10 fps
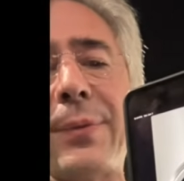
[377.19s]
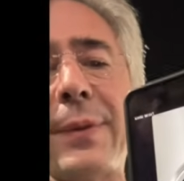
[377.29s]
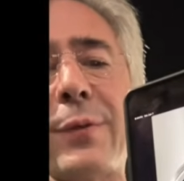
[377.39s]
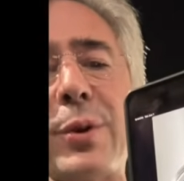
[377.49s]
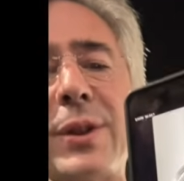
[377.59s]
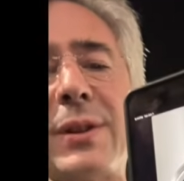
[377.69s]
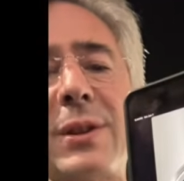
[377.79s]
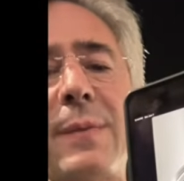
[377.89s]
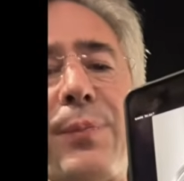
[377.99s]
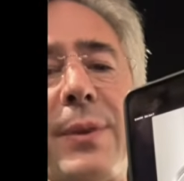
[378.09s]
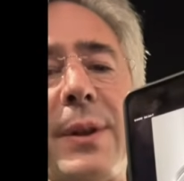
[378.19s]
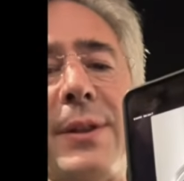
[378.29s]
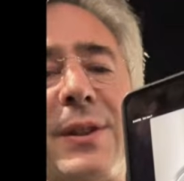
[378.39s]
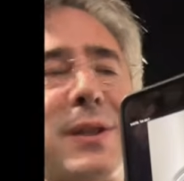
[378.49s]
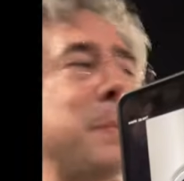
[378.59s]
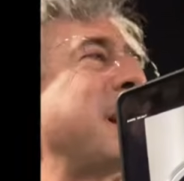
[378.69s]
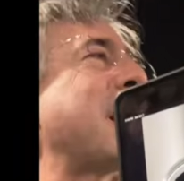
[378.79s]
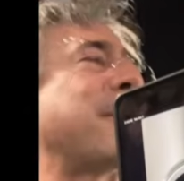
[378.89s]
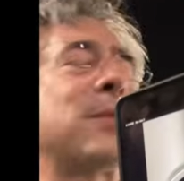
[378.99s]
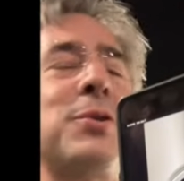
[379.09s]
Of course, it's spinning
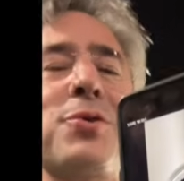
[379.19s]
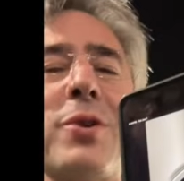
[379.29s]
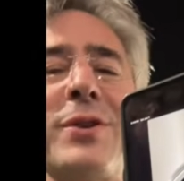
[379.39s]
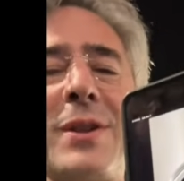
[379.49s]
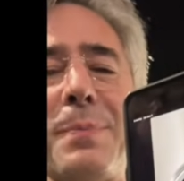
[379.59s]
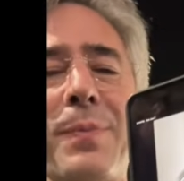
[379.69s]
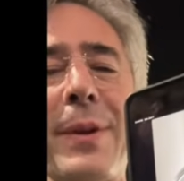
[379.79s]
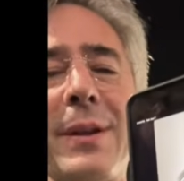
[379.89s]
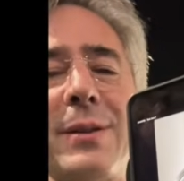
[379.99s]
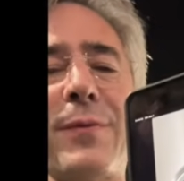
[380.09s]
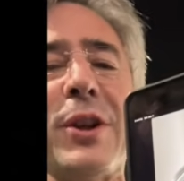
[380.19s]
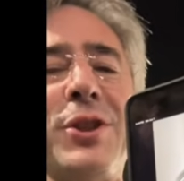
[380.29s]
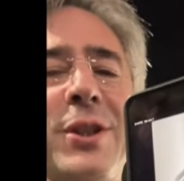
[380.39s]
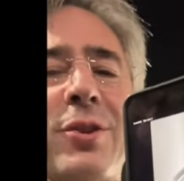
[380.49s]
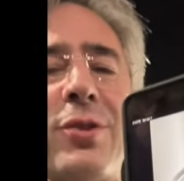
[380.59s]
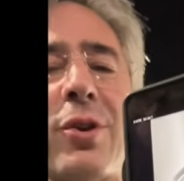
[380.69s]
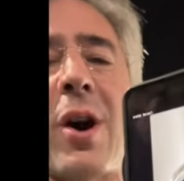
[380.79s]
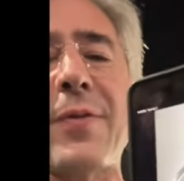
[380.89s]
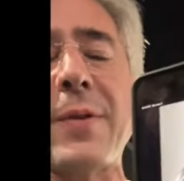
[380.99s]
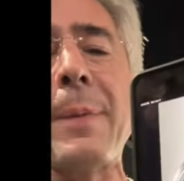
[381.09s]
out of control because the Frenchie's turned off.